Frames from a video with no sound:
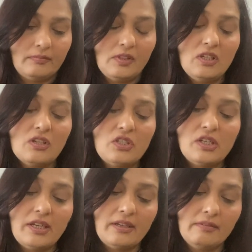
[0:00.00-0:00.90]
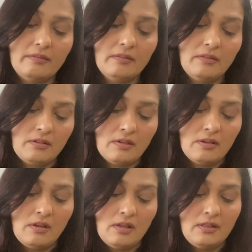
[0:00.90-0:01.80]
Nurturing.
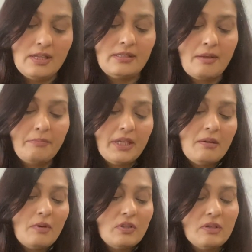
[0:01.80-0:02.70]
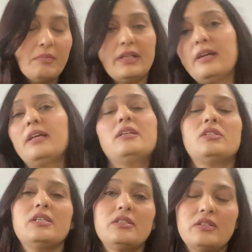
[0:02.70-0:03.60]
There's something about your mother energies,